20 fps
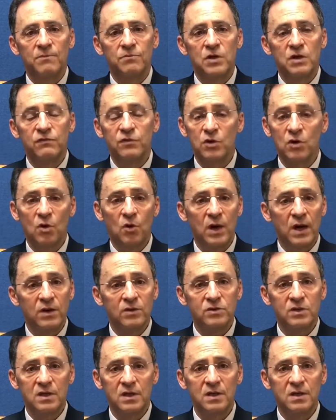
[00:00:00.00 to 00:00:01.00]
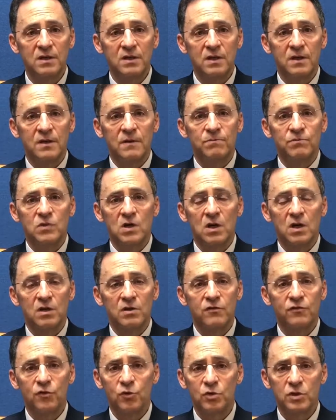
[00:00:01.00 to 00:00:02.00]
if you go out to eat,
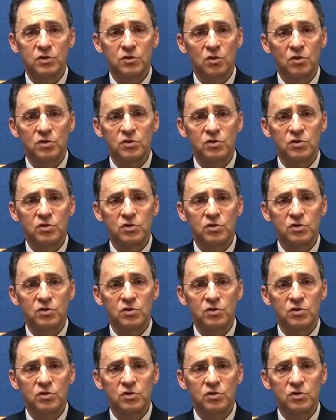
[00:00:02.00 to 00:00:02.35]
the food is all